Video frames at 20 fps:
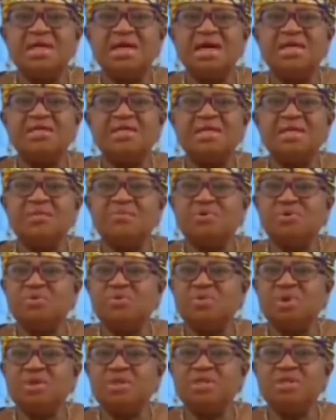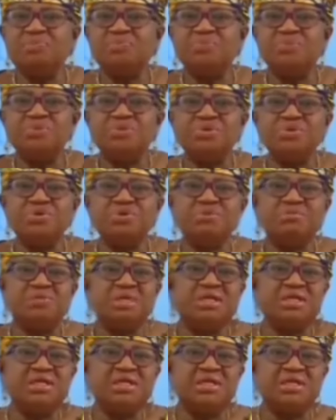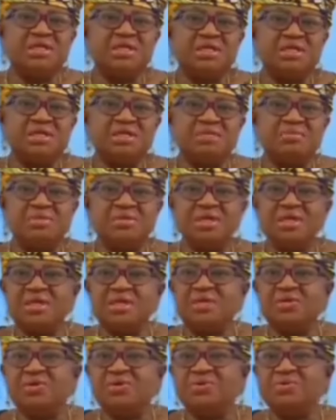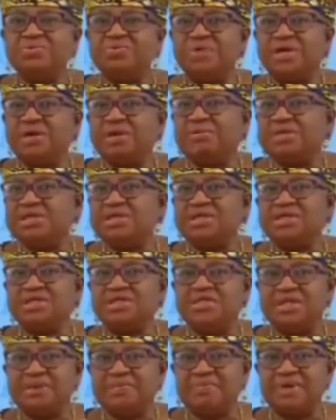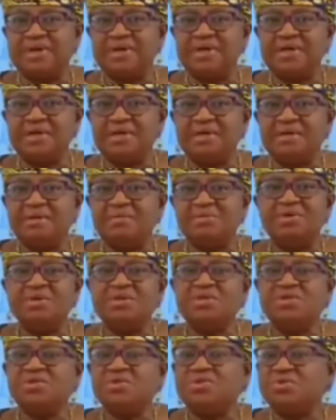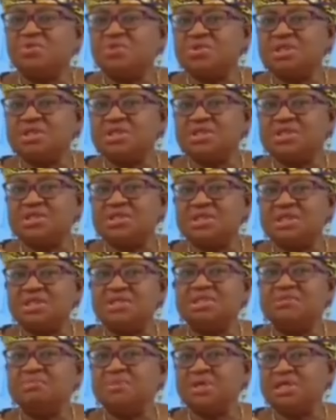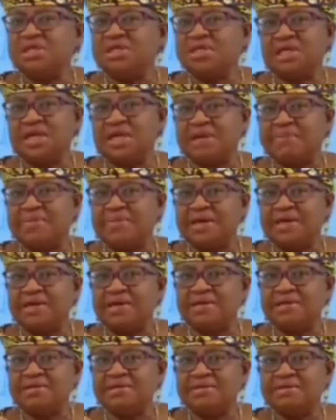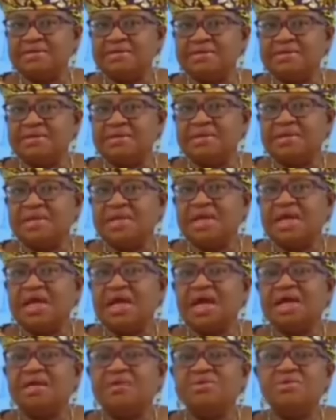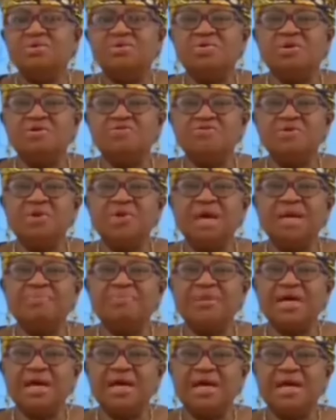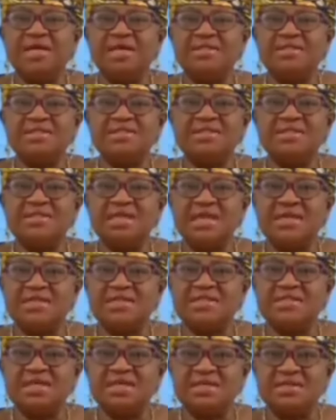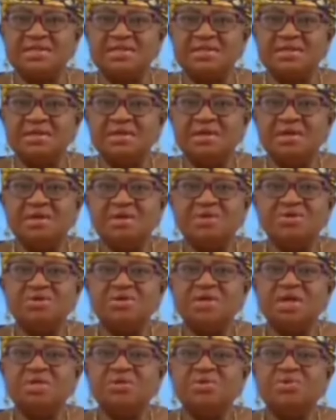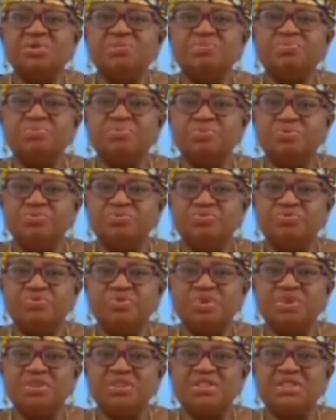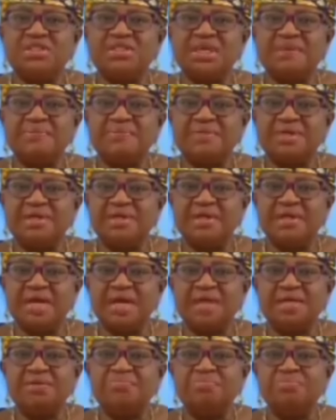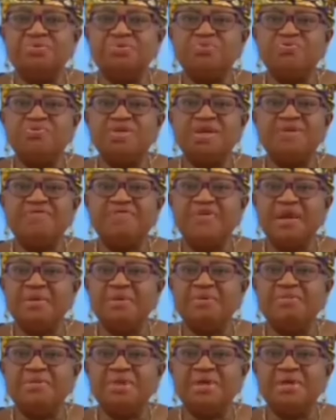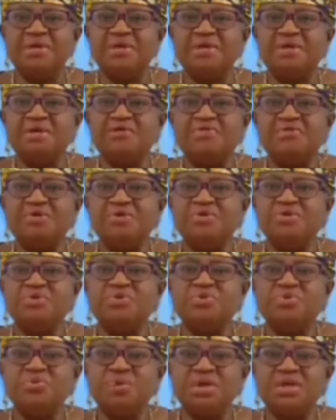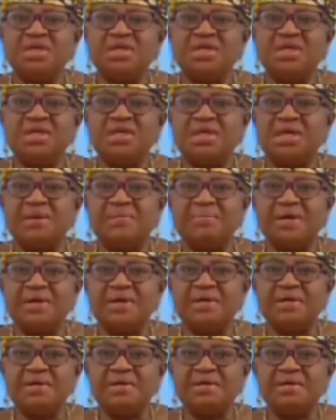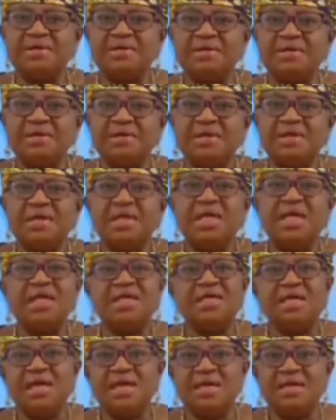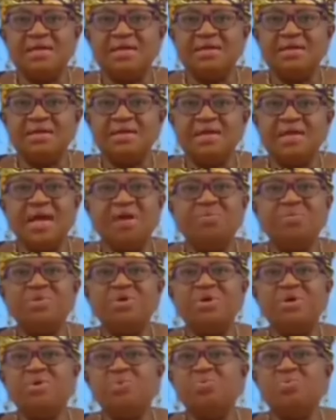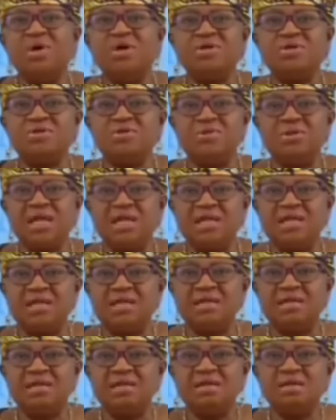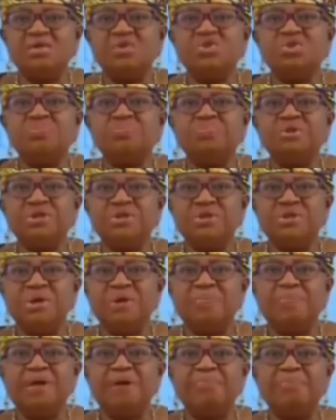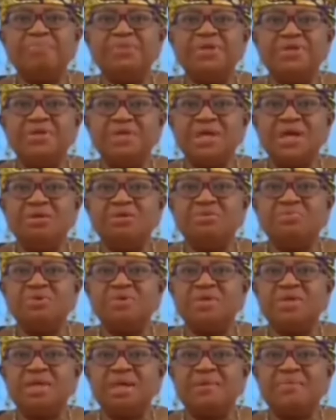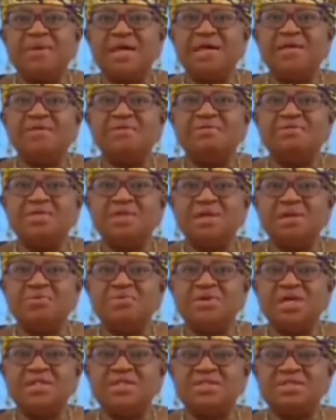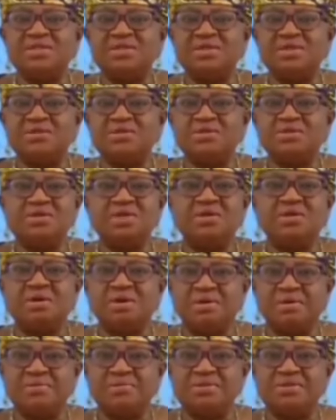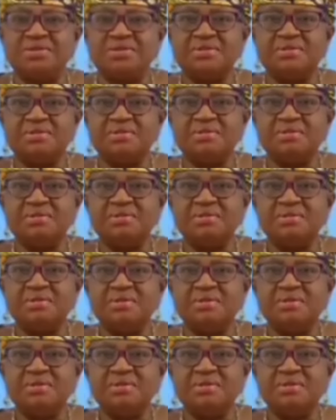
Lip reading: They can label what they produce made in Italy, made in Korea, made in Japan, but the truth is, it's made in Aba. I know Governor Abia has his sights set on trying to improve what is happening and improve the environment for those working in Aba. Again, can we all work together to build up and build out both Aba and Nnewi as industrial hubs?